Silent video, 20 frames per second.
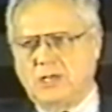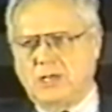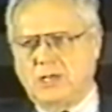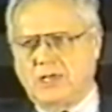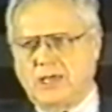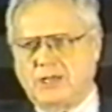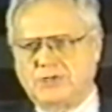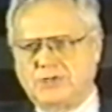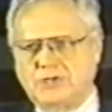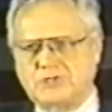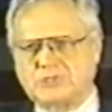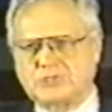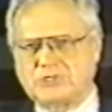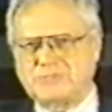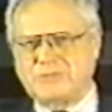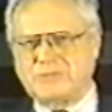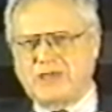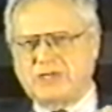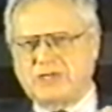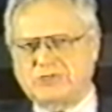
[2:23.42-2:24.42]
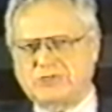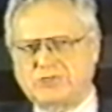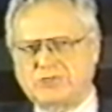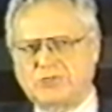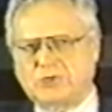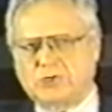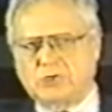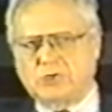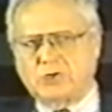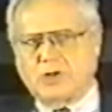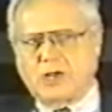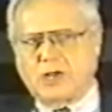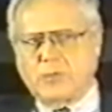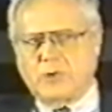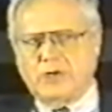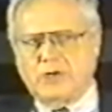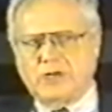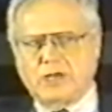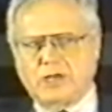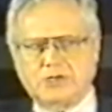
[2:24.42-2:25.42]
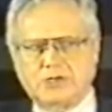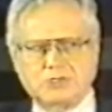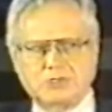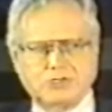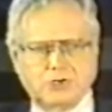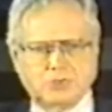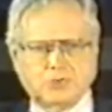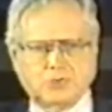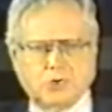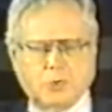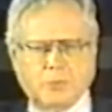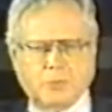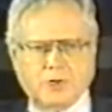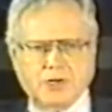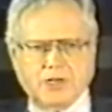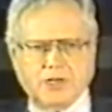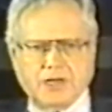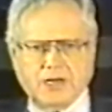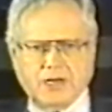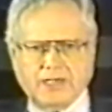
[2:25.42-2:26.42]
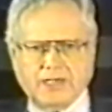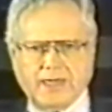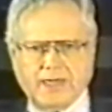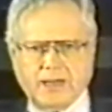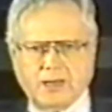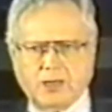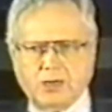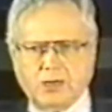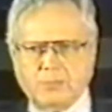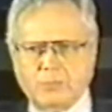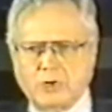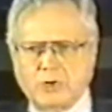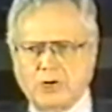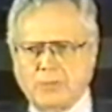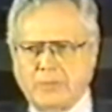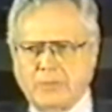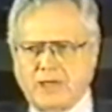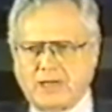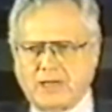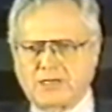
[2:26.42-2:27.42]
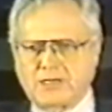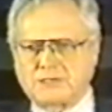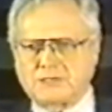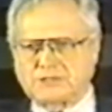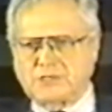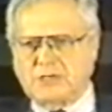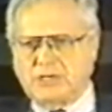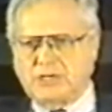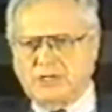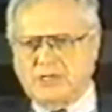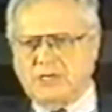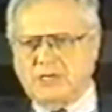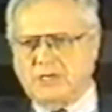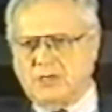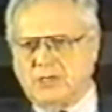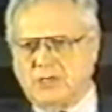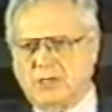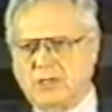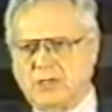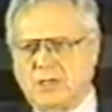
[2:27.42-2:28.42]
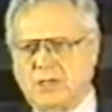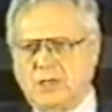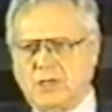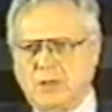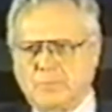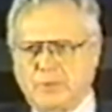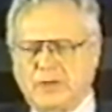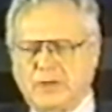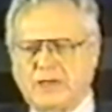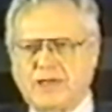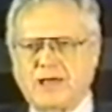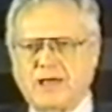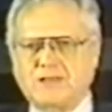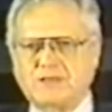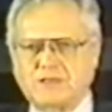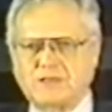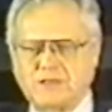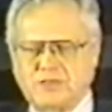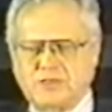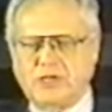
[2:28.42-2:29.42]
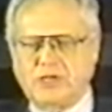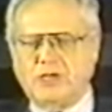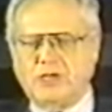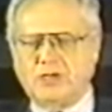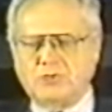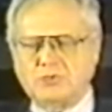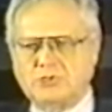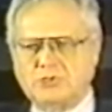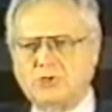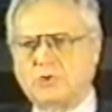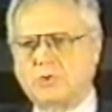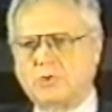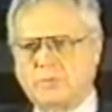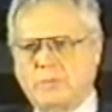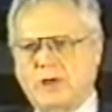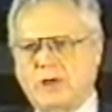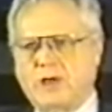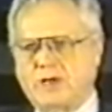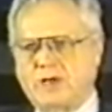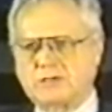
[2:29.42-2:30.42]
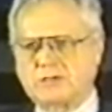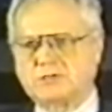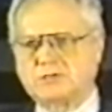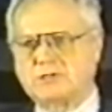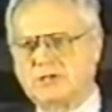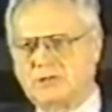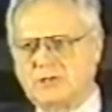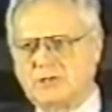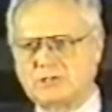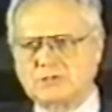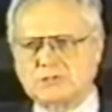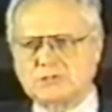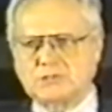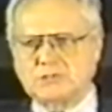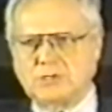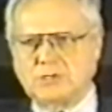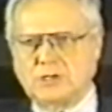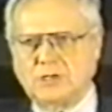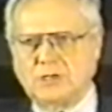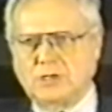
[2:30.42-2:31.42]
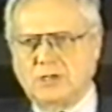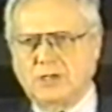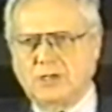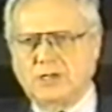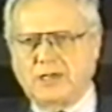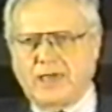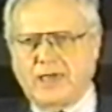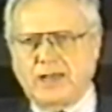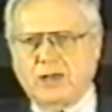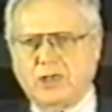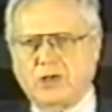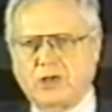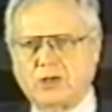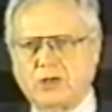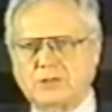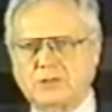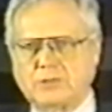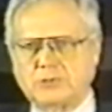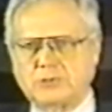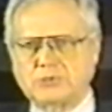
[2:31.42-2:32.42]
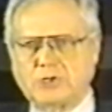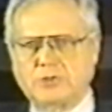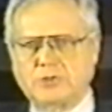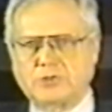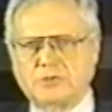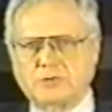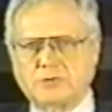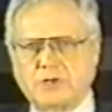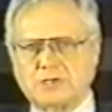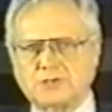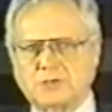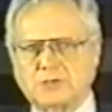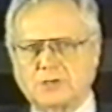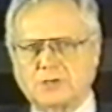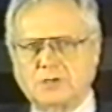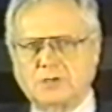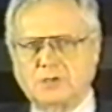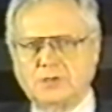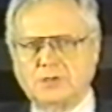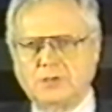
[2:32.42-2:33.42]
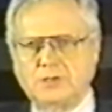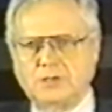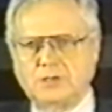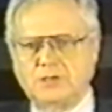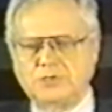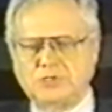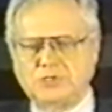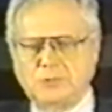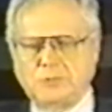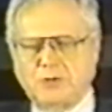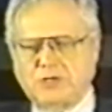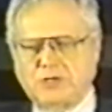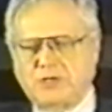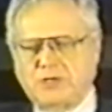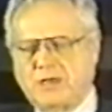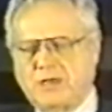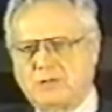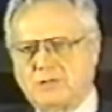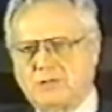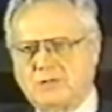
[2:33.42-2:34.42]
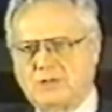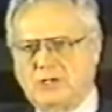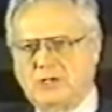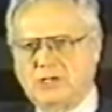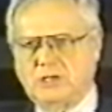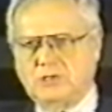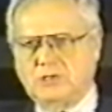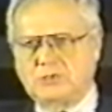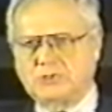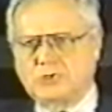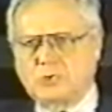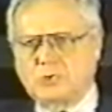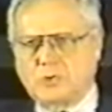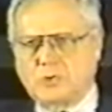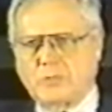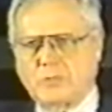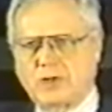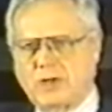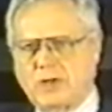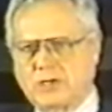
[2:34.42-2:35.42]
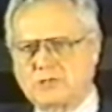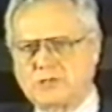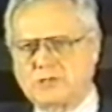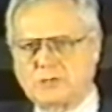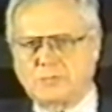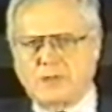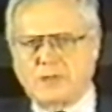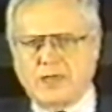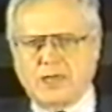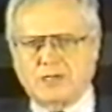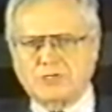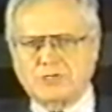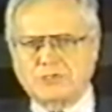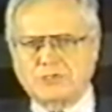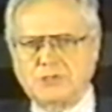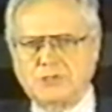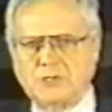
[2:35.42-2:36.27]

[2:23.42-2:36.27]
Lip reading: And just to make sure, I went down to Sears Roebuck and got a catalog and brought it back. And I said, Helena, pick out the jewelry box in this catalog that was on the dresser. She picked out the jewelry box. It matched.